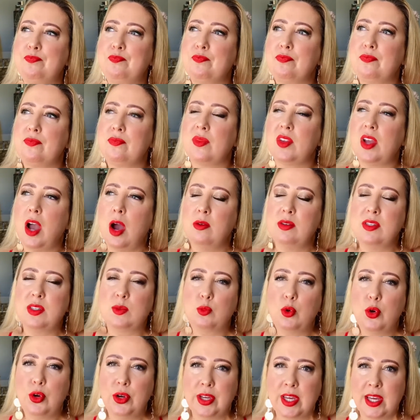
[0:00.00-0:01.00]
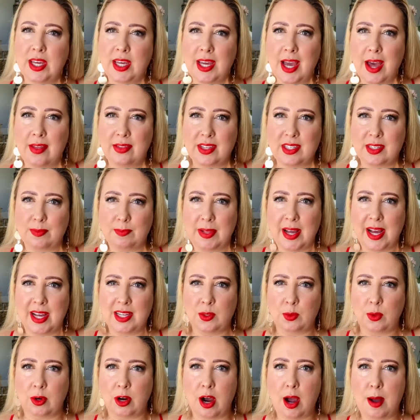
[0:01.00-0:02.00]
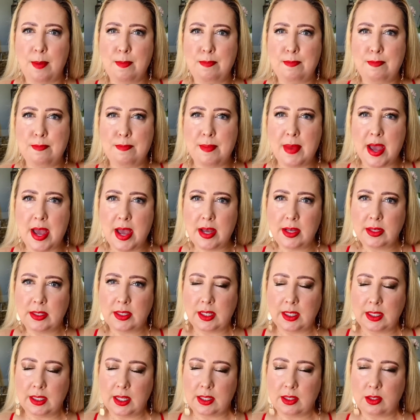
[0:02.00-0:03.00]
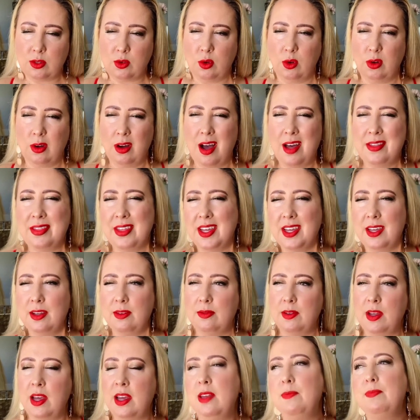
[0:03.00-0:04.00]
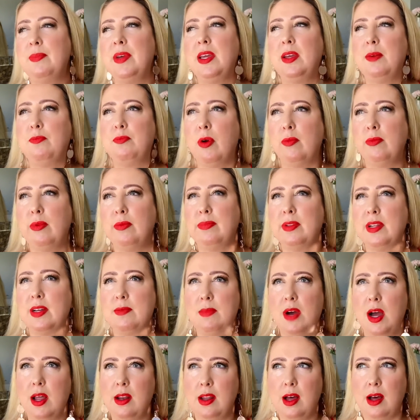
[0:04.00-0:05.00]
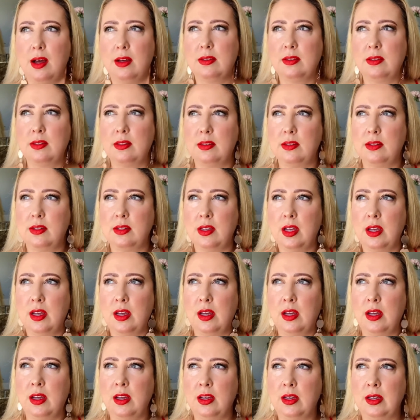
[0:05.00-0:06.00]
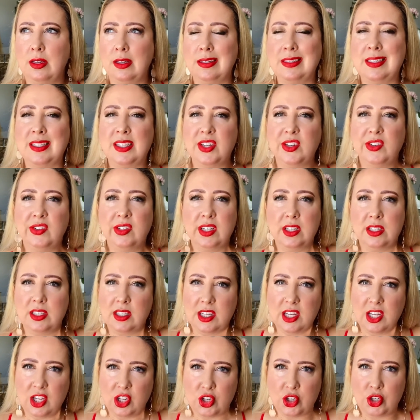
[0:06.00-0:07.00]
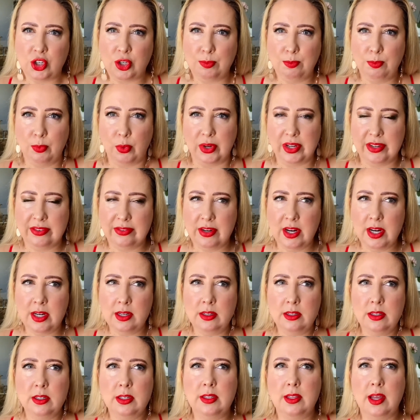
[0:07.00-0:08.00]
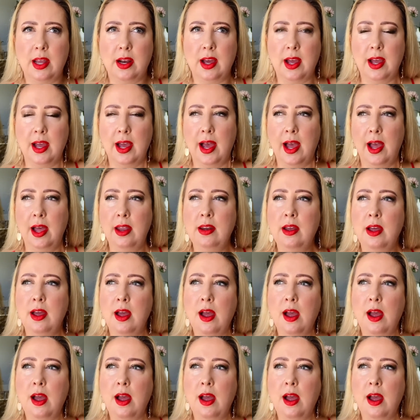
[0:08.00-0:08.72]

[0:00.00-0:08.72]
I was working at this place where I met, I think he'd be probably my last serious-ish boyfriend that I had.